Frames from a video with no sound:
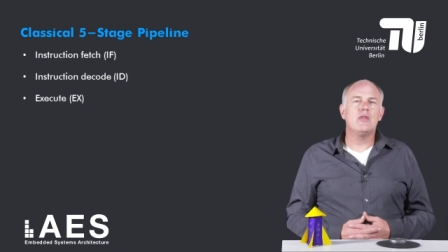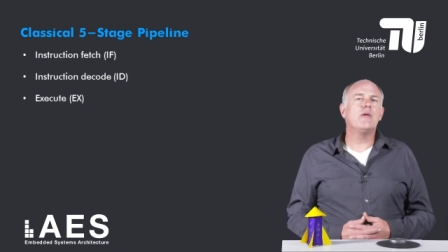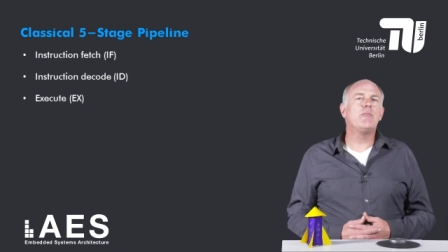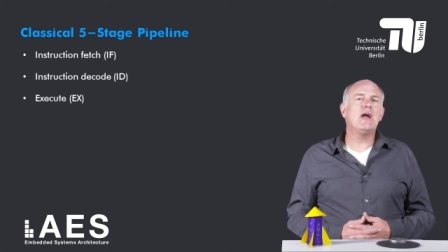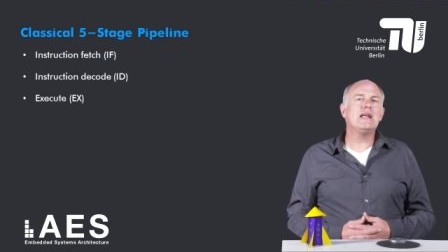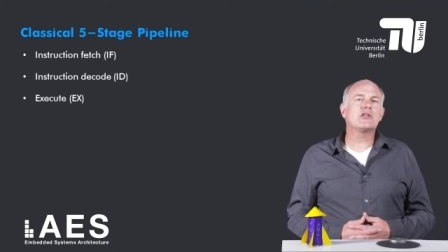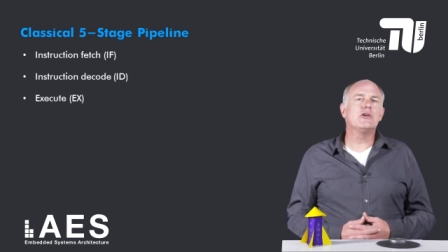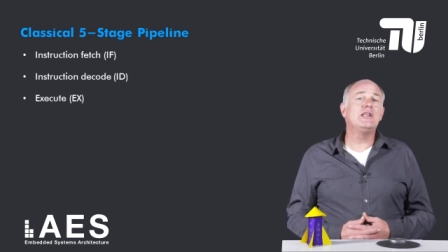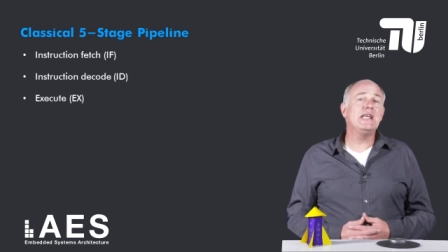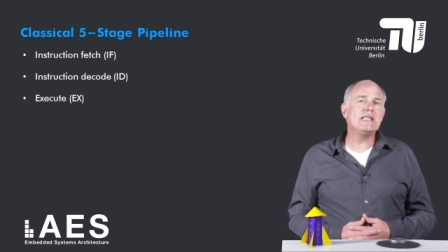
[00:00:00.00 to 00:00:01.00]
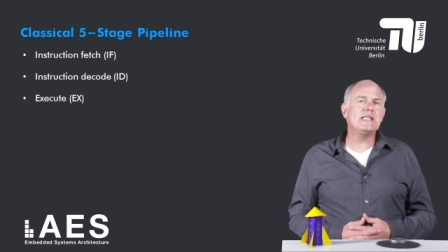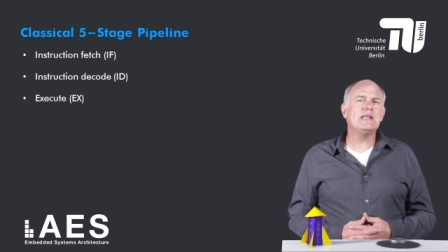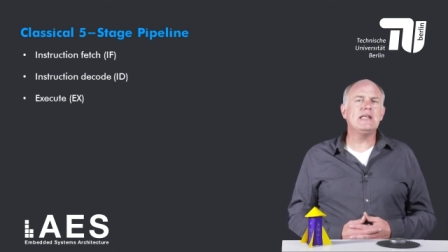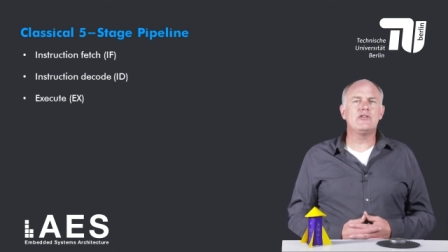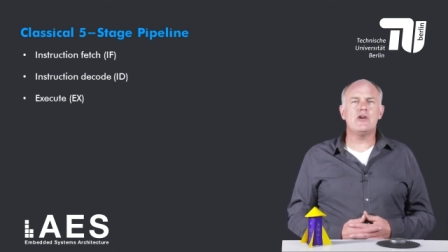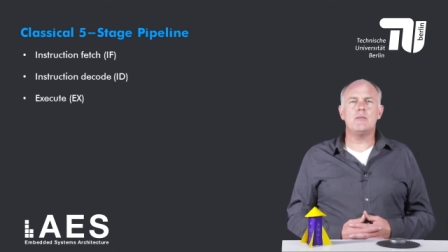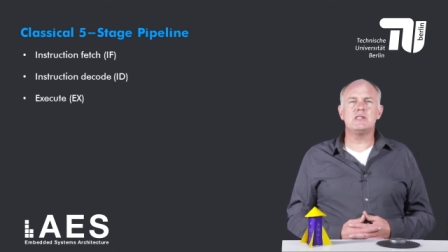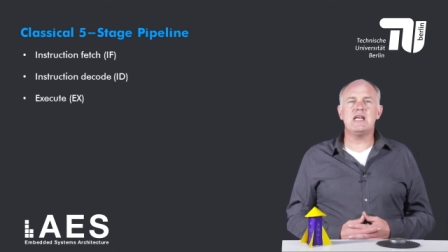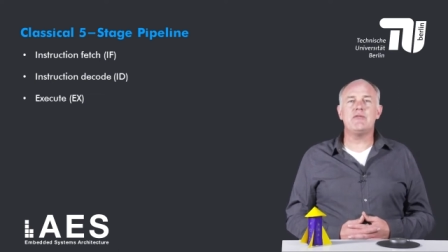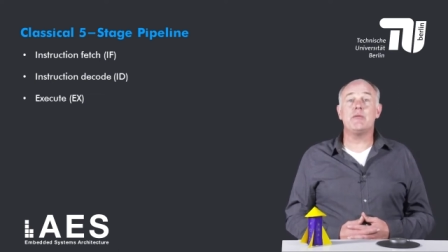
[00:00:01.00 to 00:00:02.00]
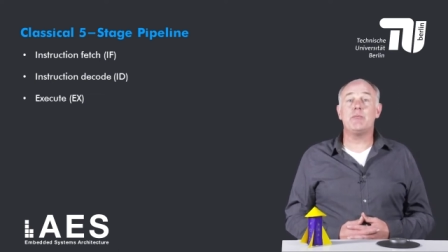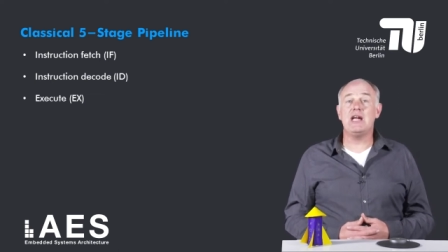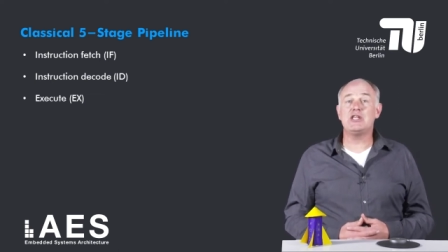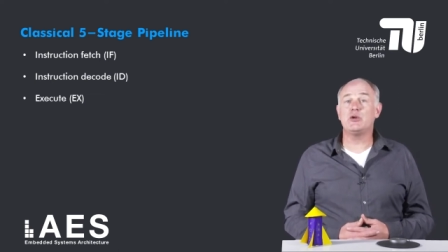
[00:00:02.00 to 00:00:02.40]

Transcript: The branch condition determines if the branch